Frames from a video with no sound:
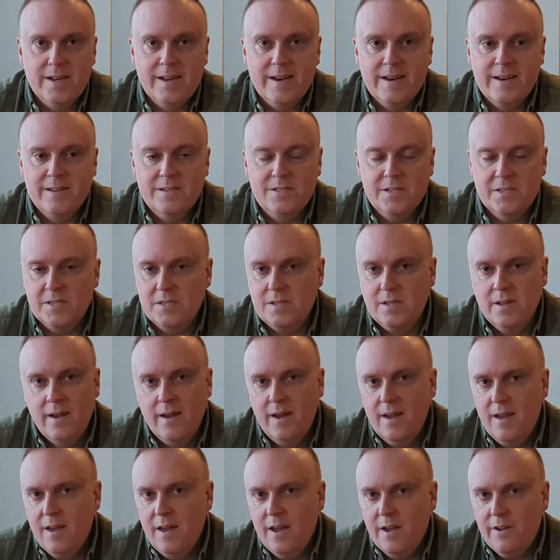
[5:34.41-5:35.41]
It just
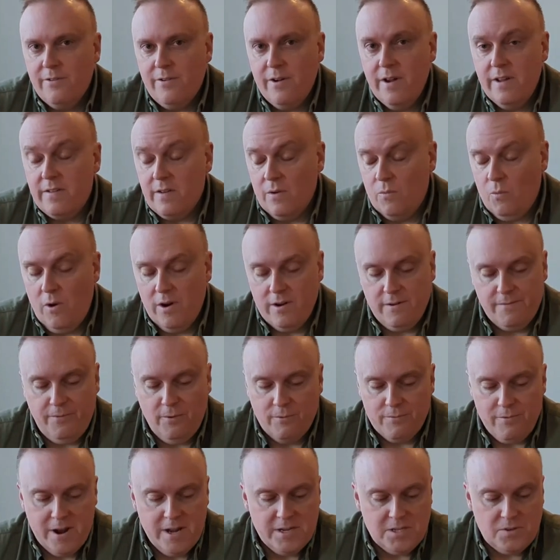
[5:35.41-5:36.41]
creates a wonderful
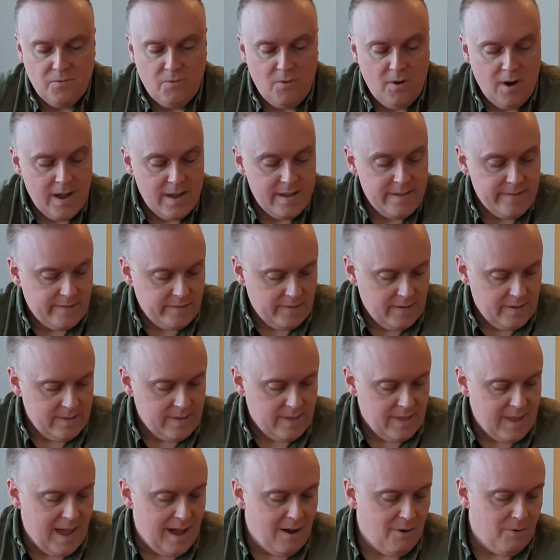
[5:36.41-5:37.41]
range of wines.
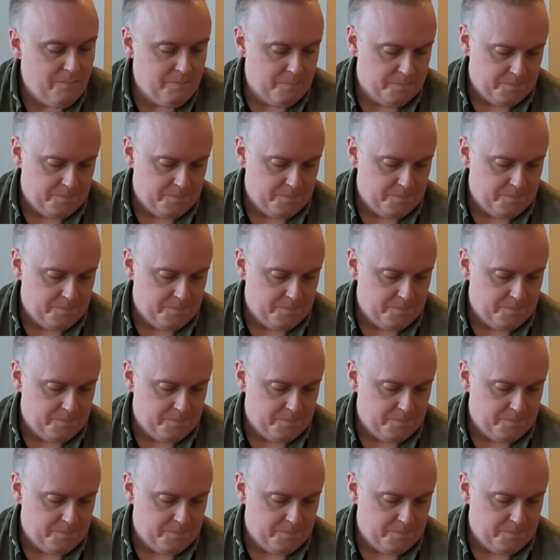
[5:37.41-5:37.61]
Now,